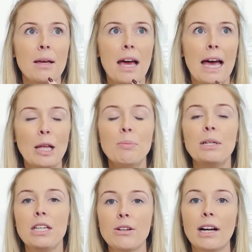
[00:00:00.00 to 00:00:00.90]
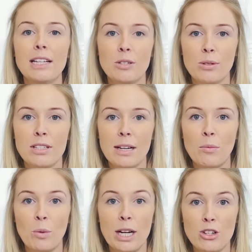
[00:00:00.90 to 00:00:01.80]
helping you guys to
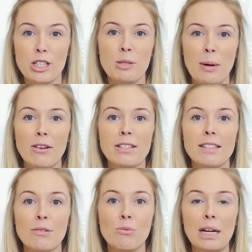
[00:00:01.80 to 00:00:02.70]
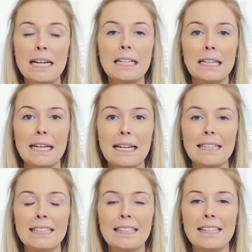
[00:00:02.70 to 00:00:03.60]
understand why transparency really